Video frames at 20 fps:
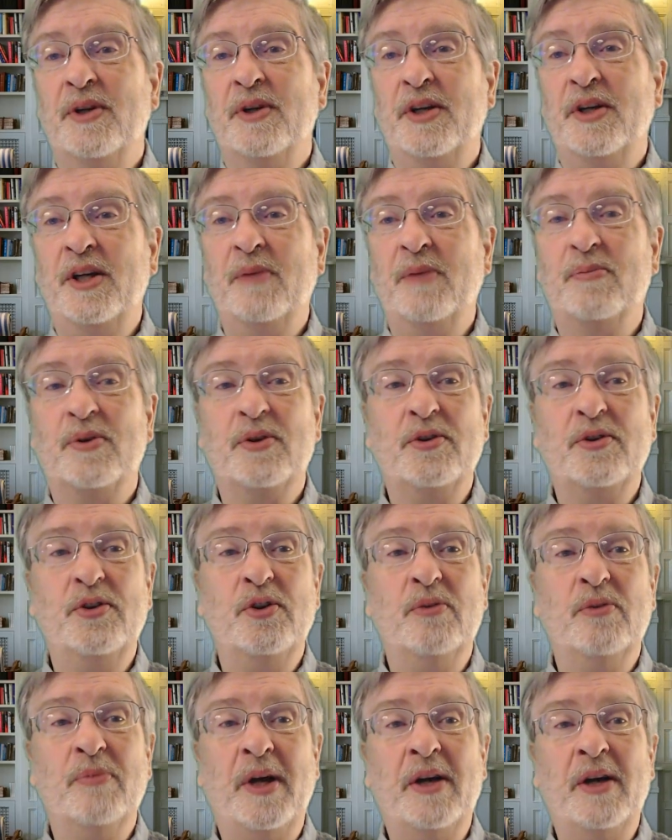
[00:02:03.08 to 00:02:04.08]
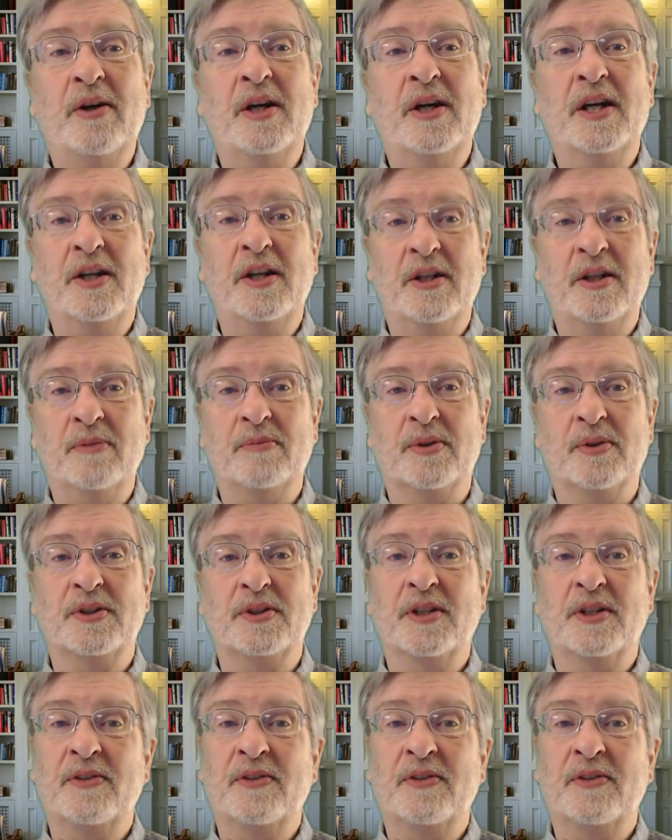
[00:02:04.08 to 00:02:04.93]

Hebrew numeric numbers.